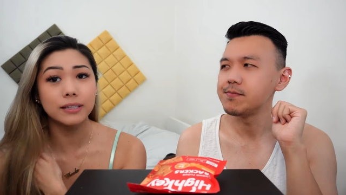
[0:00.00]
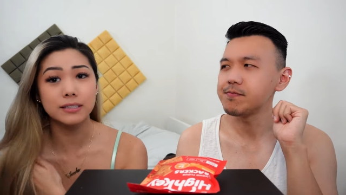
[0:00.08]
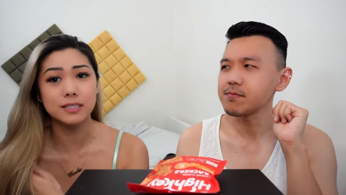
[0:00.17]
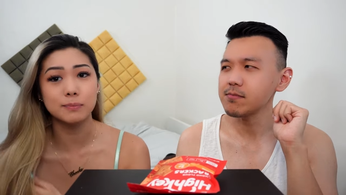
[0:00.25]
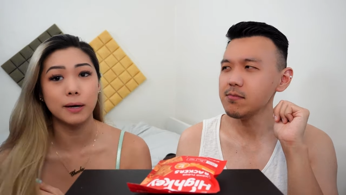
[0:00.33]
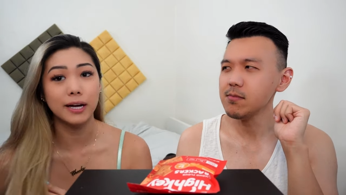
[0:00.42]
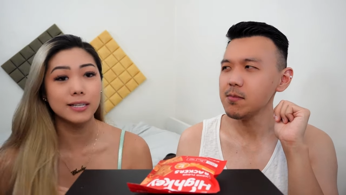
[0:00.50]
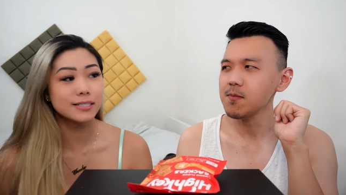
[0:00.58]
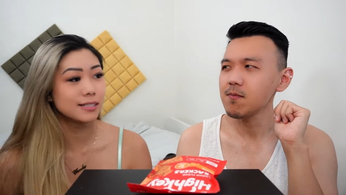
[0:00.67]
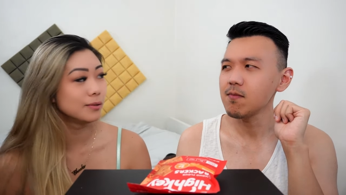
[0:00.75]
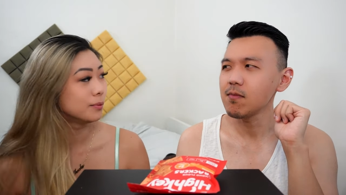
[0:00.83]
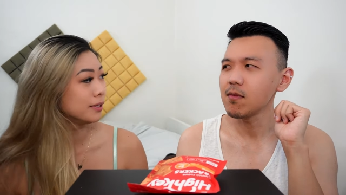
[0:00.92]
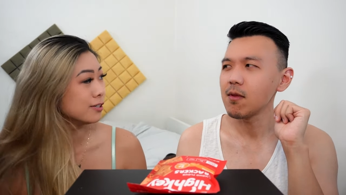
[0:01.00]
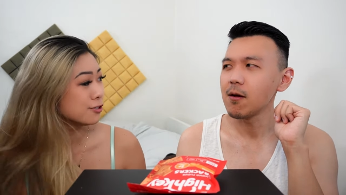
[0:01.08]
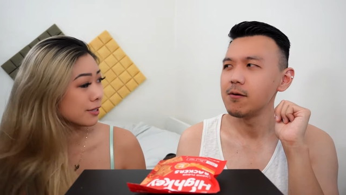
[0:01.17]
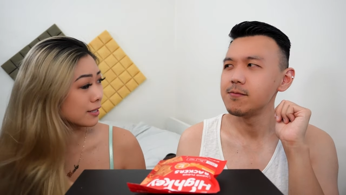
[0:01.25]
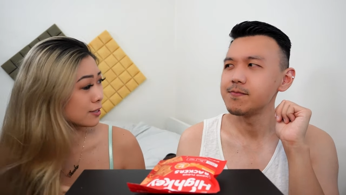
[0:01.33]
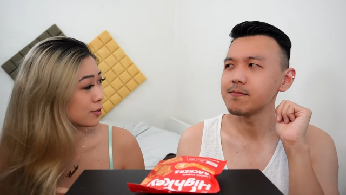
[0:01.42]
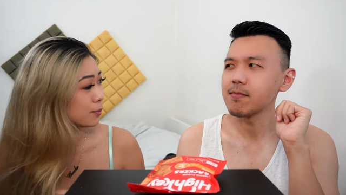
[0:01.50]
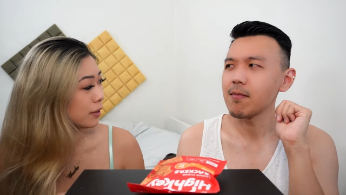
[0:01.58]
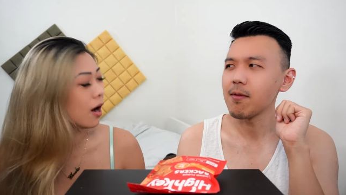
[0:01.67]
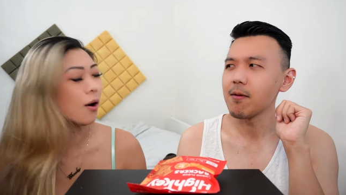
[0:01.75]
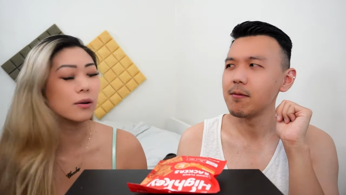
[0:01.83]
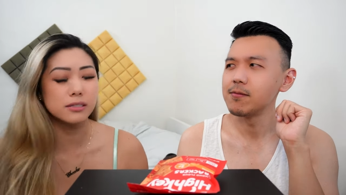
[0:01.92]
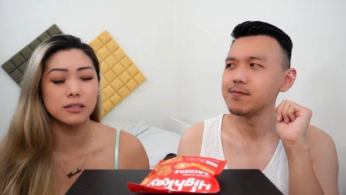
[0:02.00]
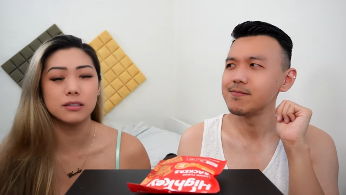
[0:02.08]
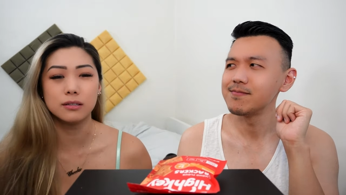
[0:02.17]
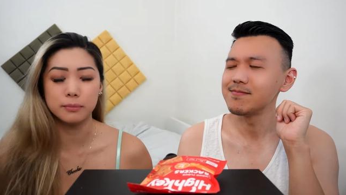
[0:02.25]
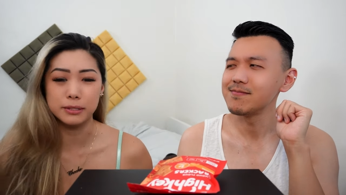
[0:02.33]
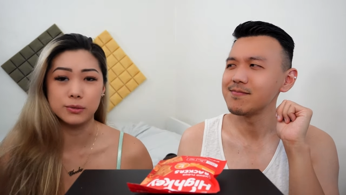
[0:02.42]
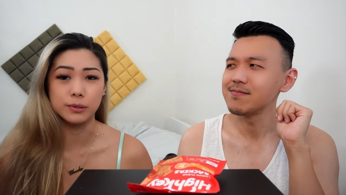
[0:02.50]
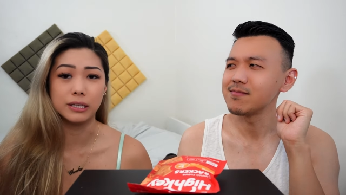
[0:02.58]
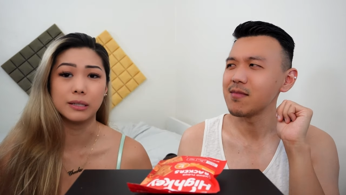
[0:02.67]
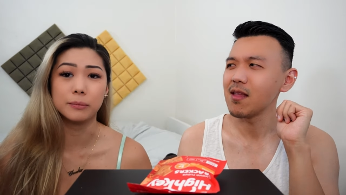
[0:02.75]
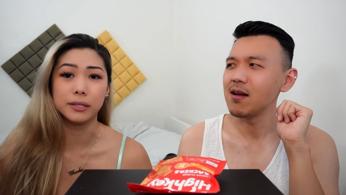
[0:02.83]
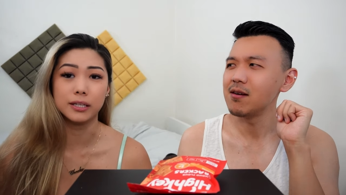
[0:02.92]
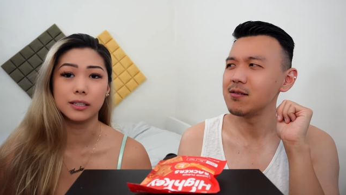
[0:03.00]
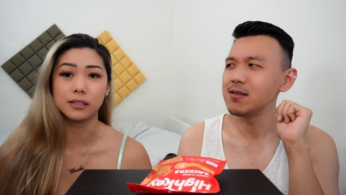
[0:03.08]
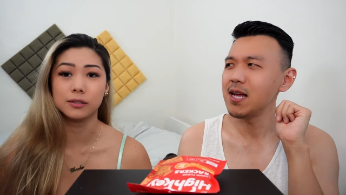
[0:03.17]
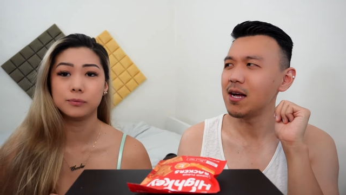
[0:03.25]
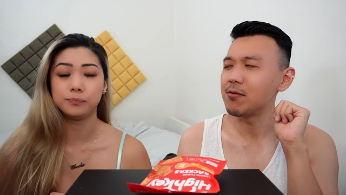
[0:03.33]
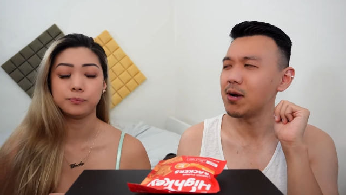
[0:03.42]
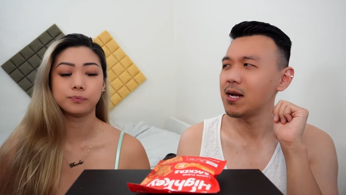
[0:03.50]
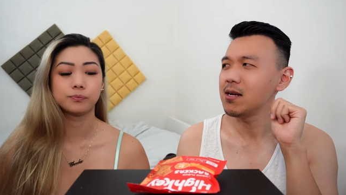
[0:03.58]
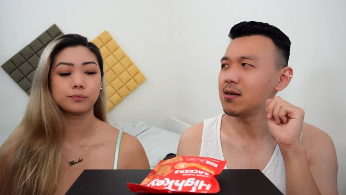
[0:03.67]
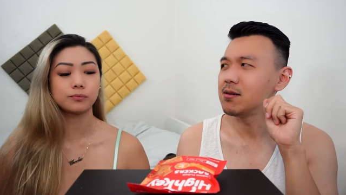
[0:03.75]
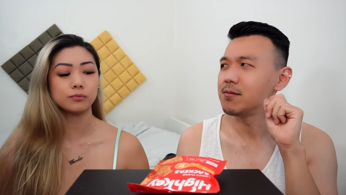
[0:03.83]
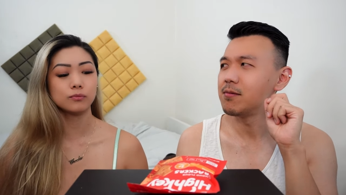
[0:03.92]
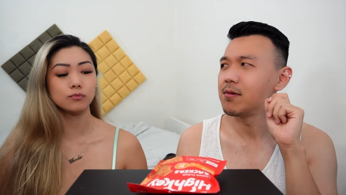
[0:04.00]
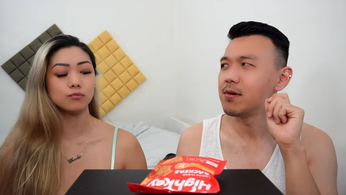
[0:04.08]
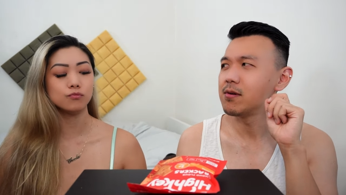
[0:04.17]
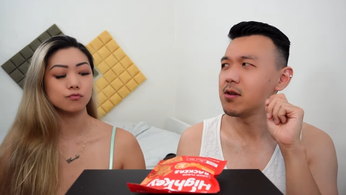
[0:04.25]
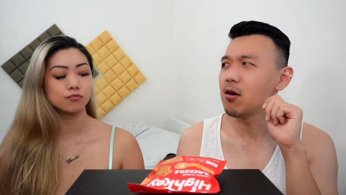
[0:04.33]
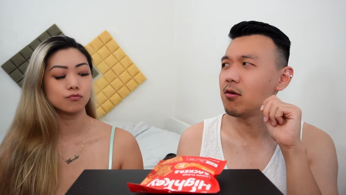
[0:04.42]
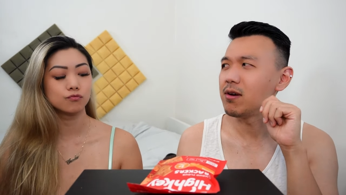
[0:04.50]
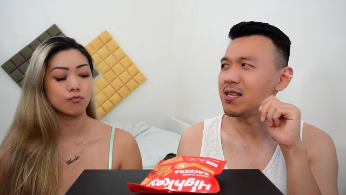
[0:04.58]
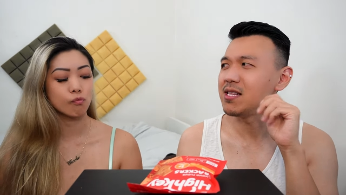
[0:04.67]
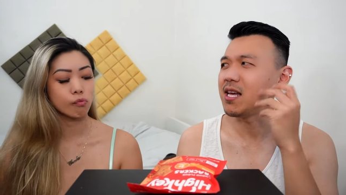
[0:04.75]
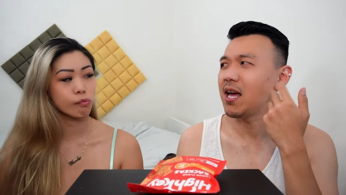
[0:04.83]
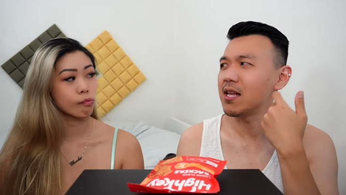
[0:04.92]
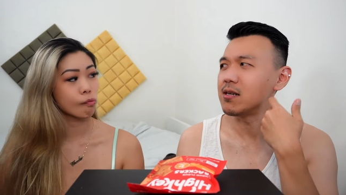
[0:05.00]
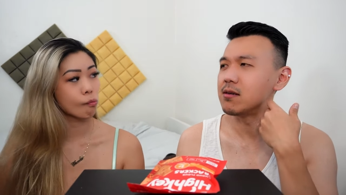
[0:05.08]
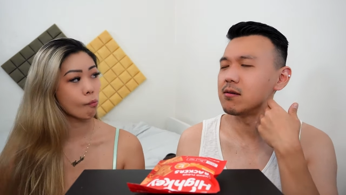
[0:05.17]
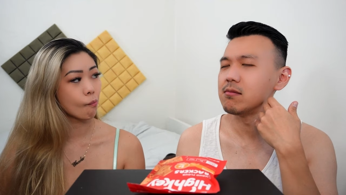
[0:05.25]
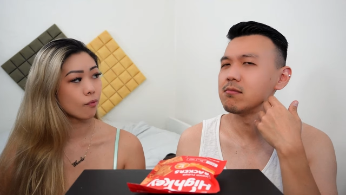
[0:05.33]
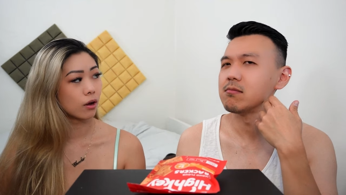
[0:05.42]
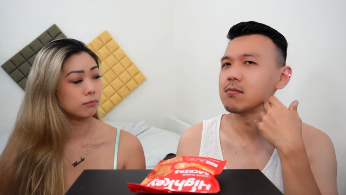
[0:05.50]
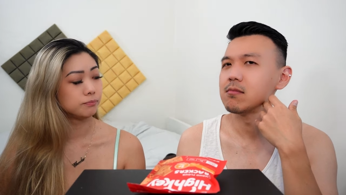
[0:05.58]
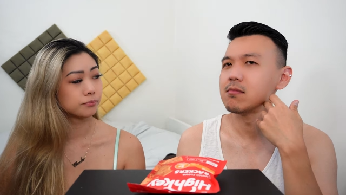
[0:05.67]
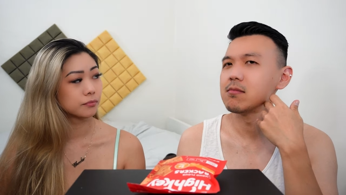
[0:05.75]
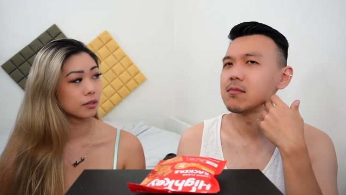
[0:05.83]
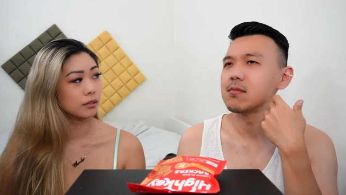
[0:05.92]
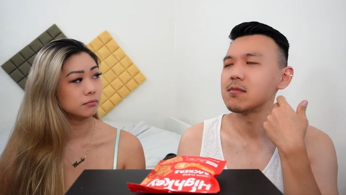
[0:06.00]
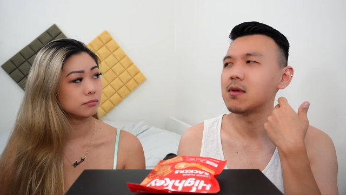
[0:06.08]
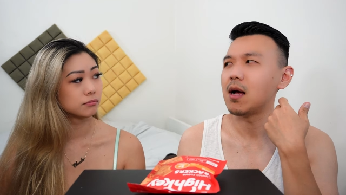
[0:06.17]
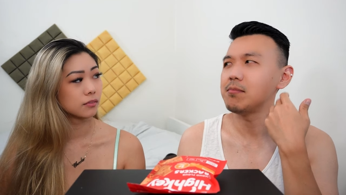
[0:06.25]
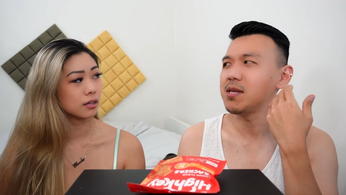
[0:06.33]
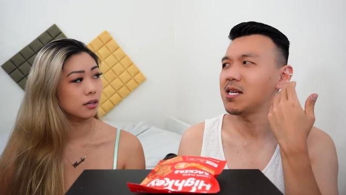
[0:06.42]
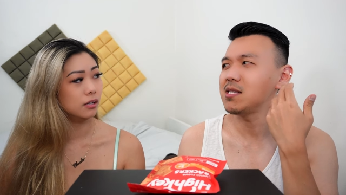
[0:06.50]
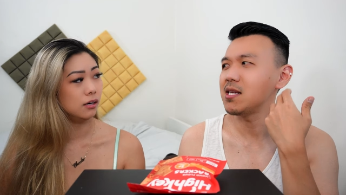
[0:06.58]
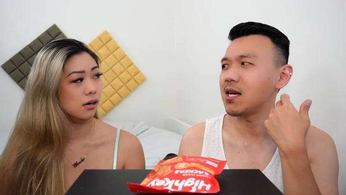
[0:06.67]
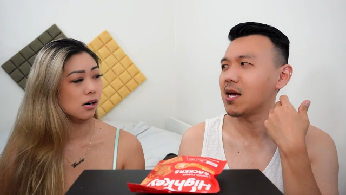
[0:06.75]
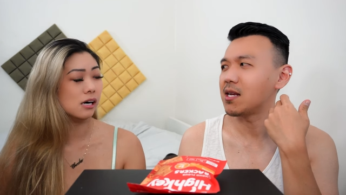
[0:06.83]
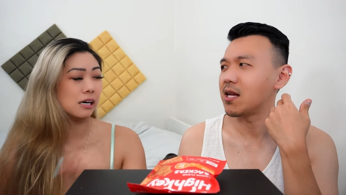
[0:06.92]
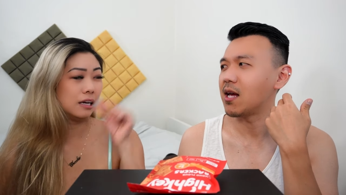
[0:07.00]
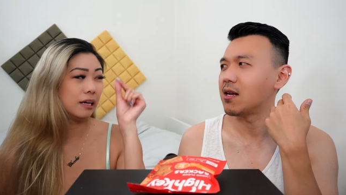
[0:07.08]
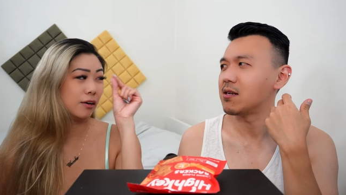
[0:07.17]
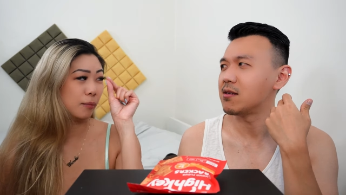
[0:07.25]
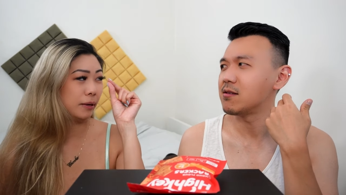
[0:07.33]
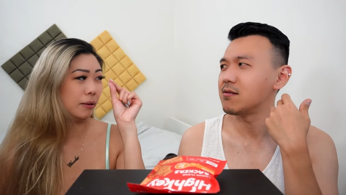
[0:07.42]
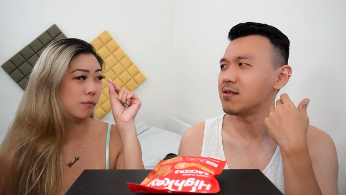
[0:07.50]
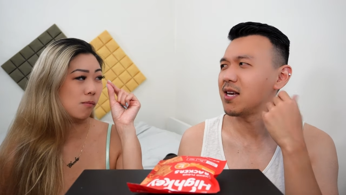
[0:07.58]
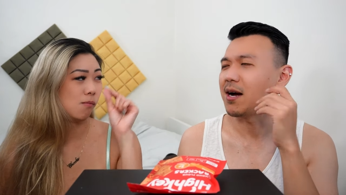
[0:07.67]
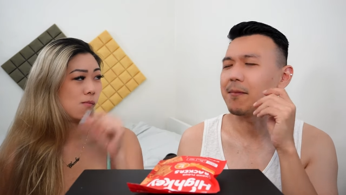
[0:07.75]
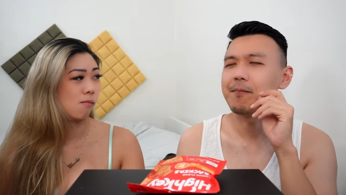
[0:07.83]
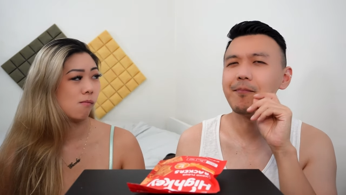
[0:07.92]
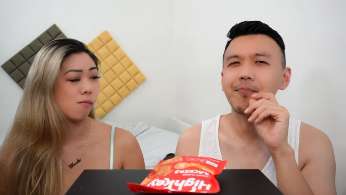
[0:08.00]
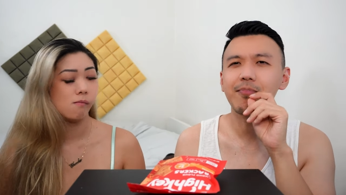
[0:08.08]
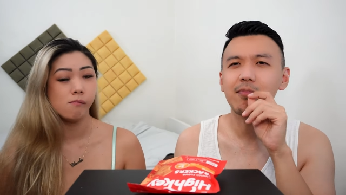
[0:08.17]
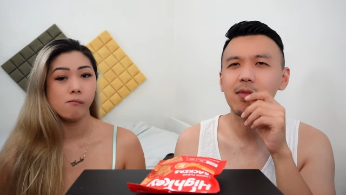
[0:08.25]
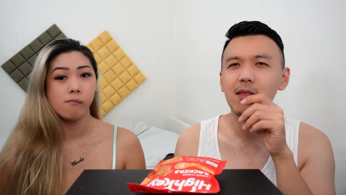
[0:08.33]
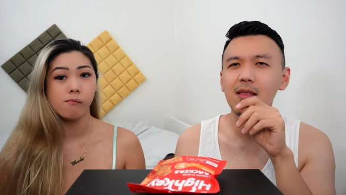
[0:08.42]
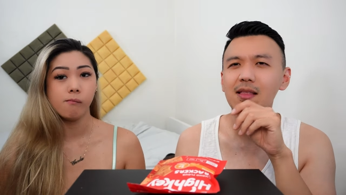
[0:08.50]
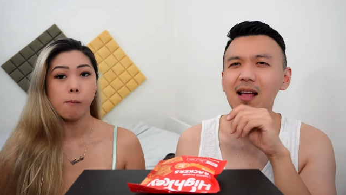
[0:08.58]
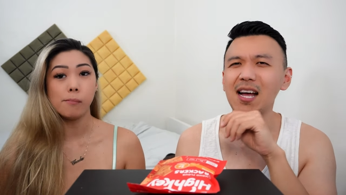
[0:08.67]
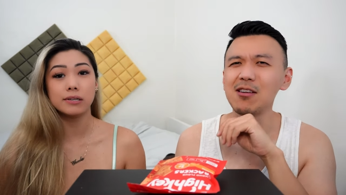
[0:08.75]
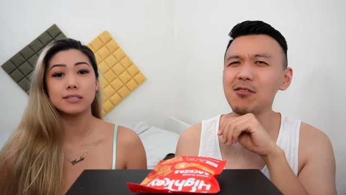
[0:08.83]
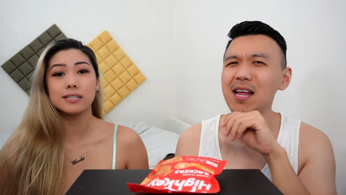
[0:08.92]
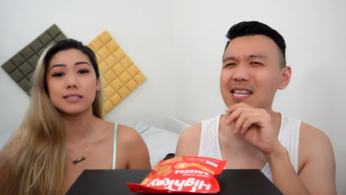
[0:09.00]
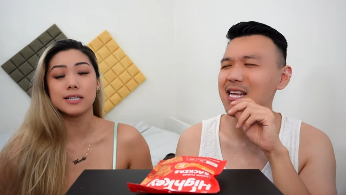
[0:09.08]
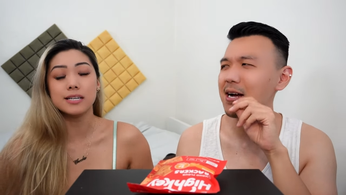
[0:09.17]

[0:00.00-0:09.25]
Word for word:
Speaker 1: It's spicy. Where did you get sweet? Oh, it's a little bit sweet in the beginning.
Speaker 2: Though. Yeah, right? No, in the end. I'm tasting it. A little bit. Yeah. But it's like, like